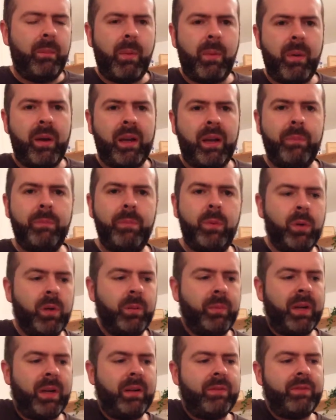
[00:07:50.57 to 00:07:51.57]
I got bored.
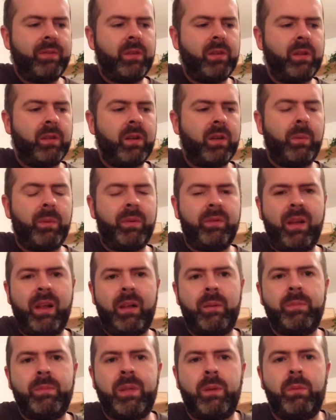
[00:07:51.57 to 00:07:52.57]
But after a couple of
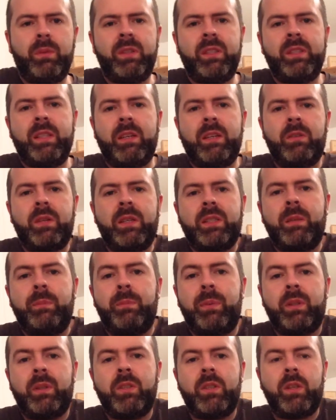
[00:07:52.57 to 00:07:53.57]
albums, I wasn't as interested.
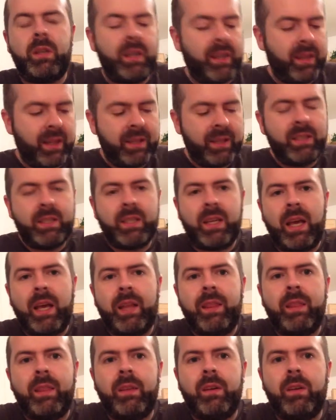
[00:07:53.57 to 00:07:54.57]
But certainly this
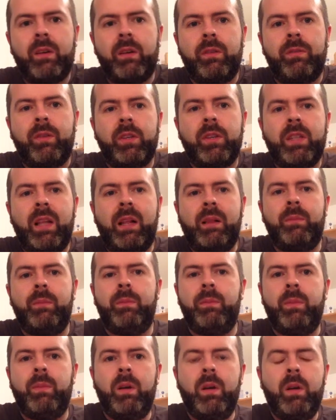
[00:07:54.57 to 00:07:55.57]
and her first
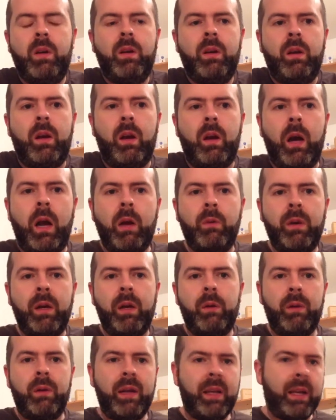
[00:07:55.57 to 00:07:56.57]
album, I really
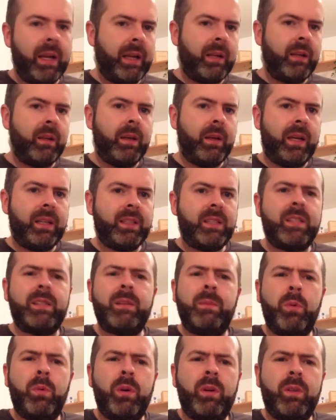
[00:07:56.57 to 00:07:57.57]
really like. I guess it's the
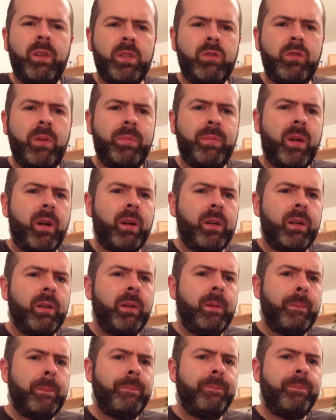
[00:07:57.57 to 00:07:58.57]
more the stripped down
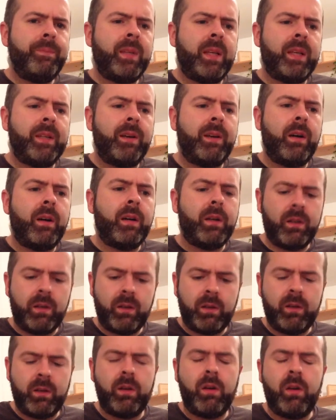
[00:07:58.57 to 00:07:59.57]
guitar,
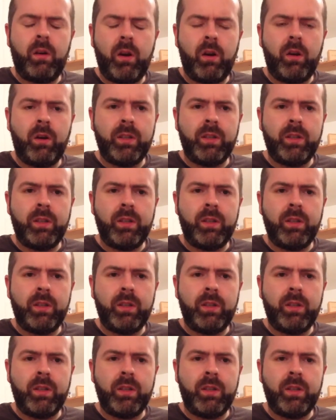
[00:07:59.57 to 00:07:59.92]
her